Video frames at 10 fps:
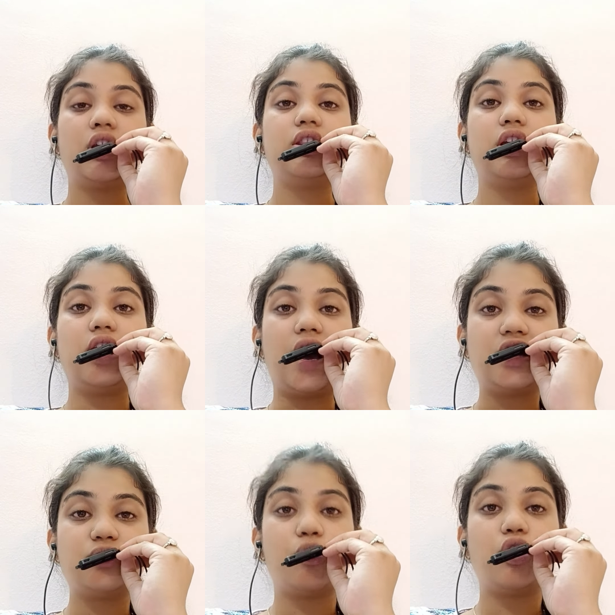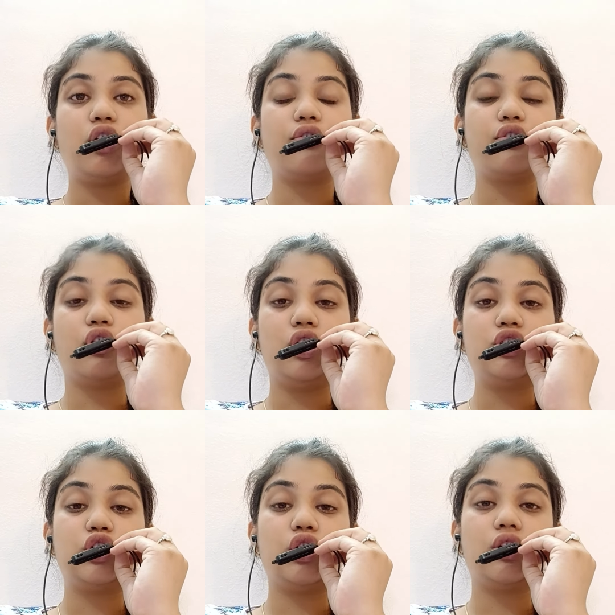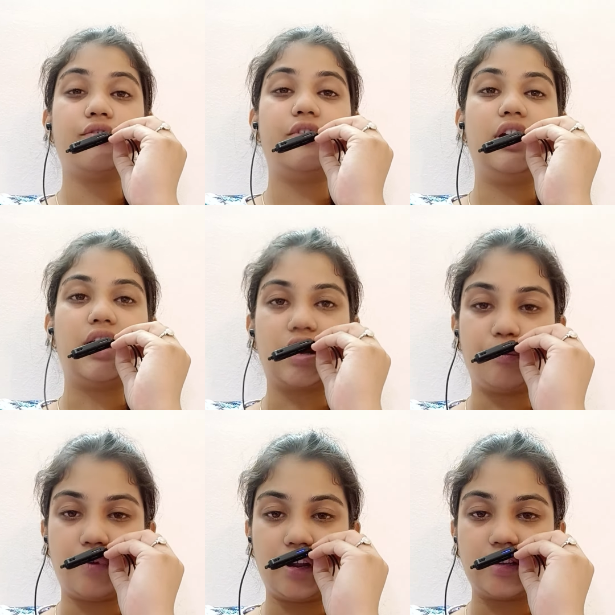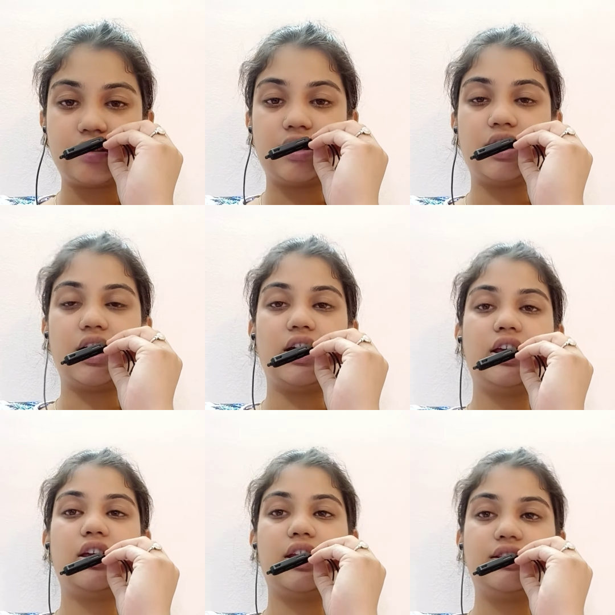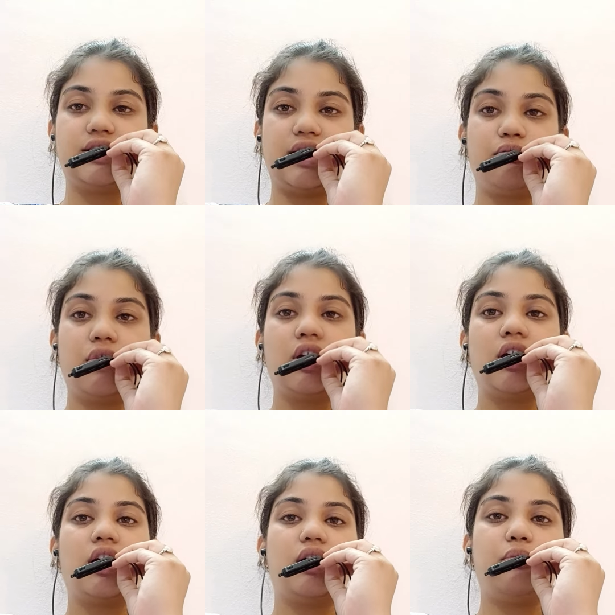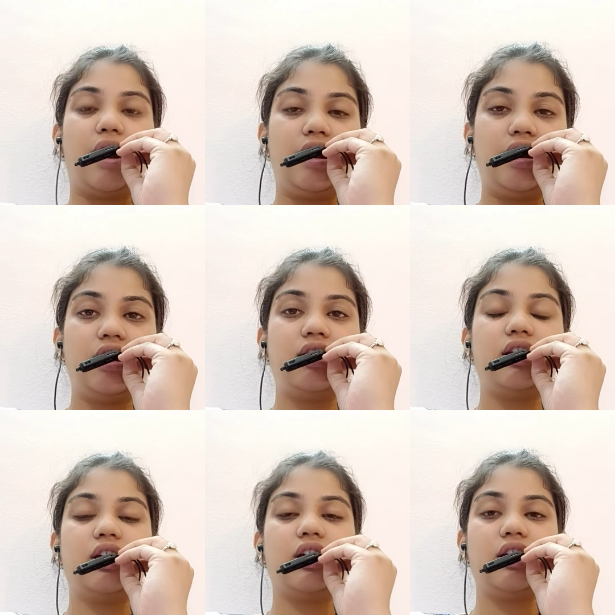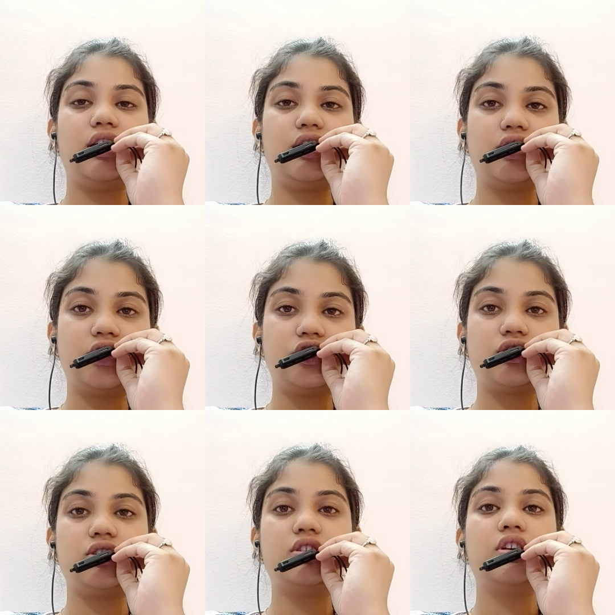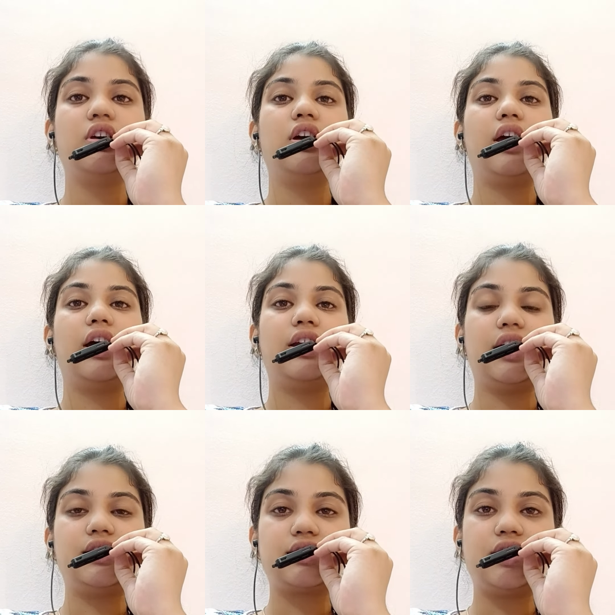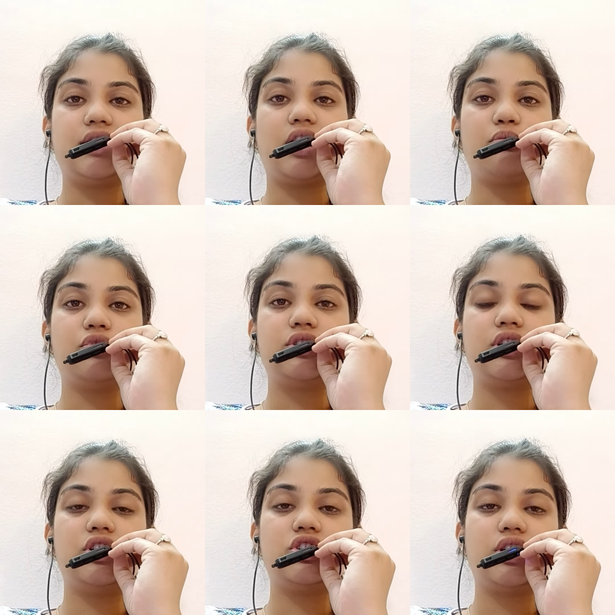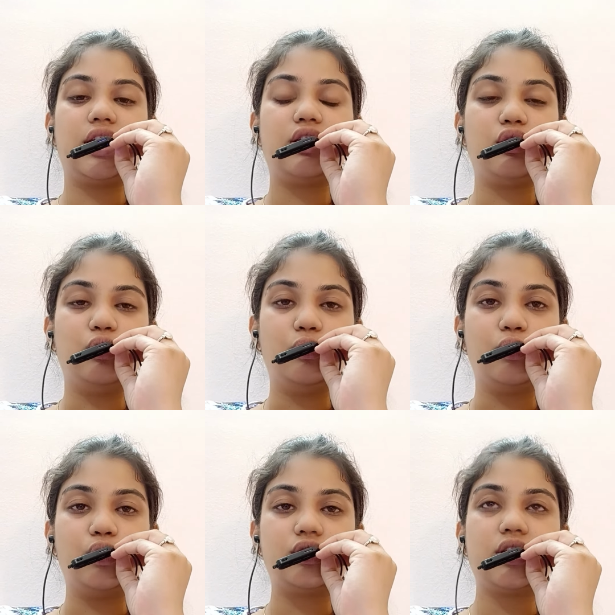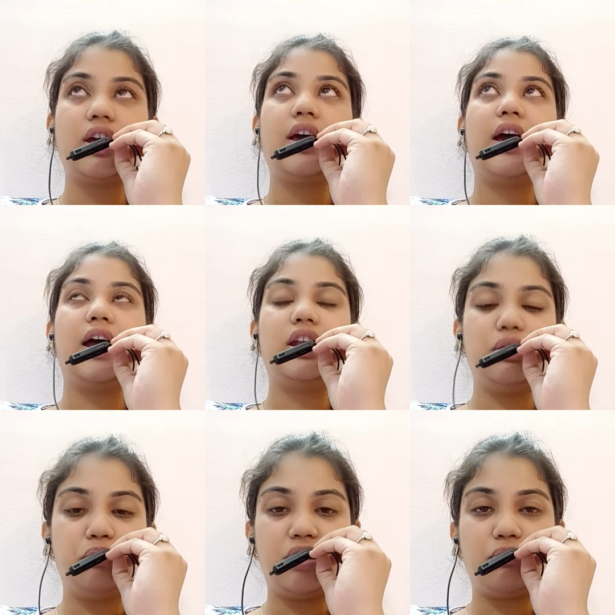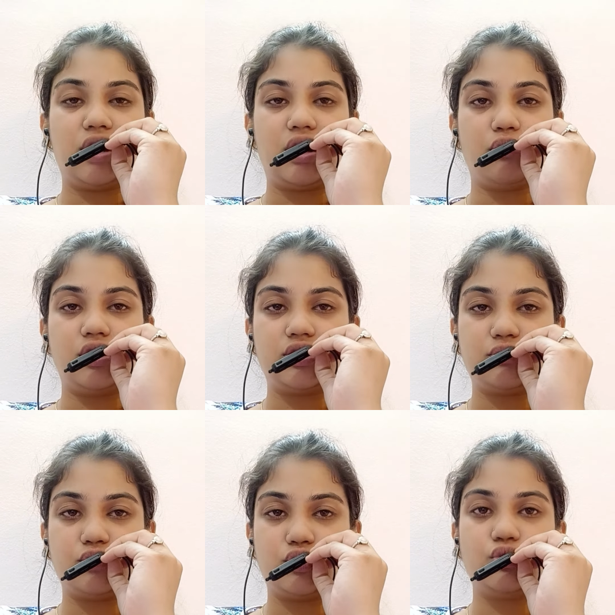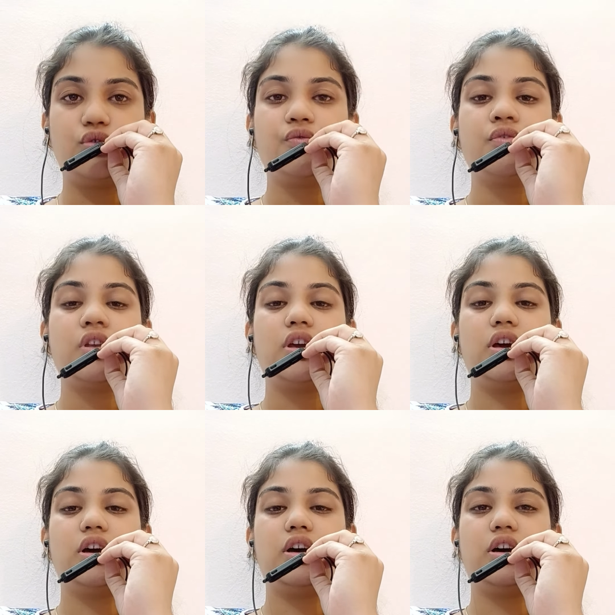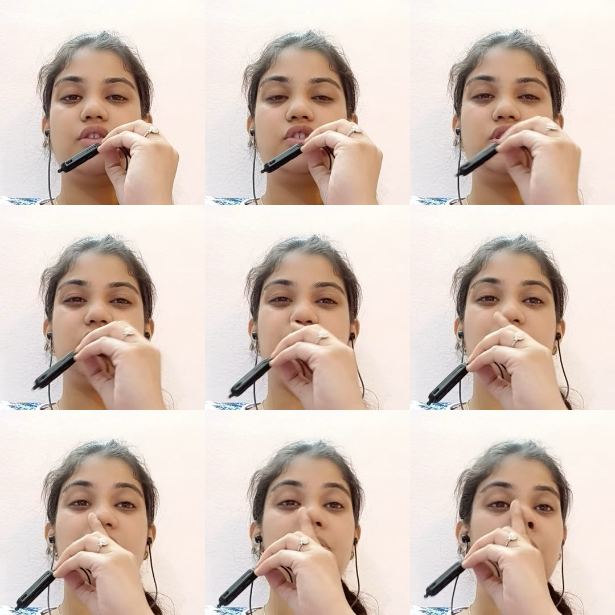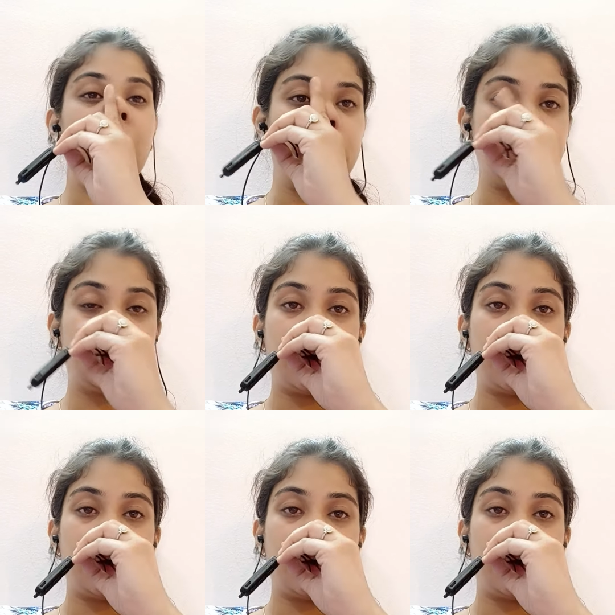A large body of knowledge on vildagliptin is regarding enzyme binding, incretion, and isolate hormone secretion and glucose and lipid metabolism too, which is metabolized,